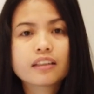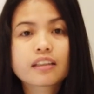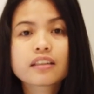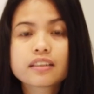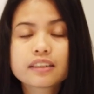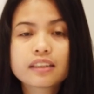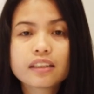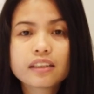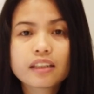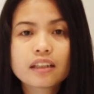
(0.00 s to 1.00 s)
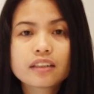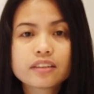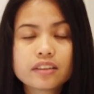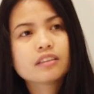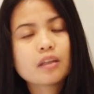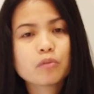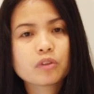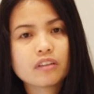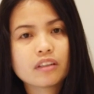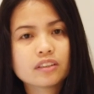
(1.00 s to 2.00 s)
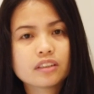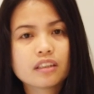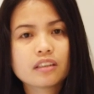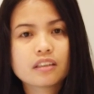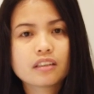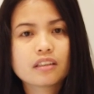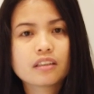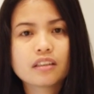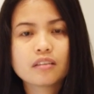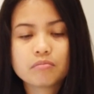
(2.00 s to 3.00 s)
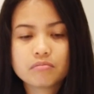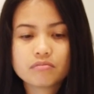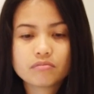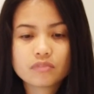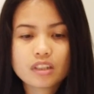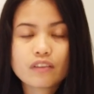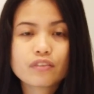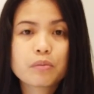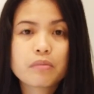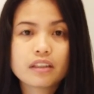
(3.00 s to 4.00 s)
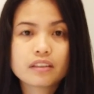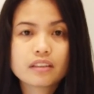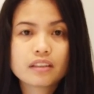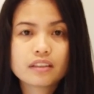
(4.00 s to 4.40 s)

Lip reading: at least in a democratic government.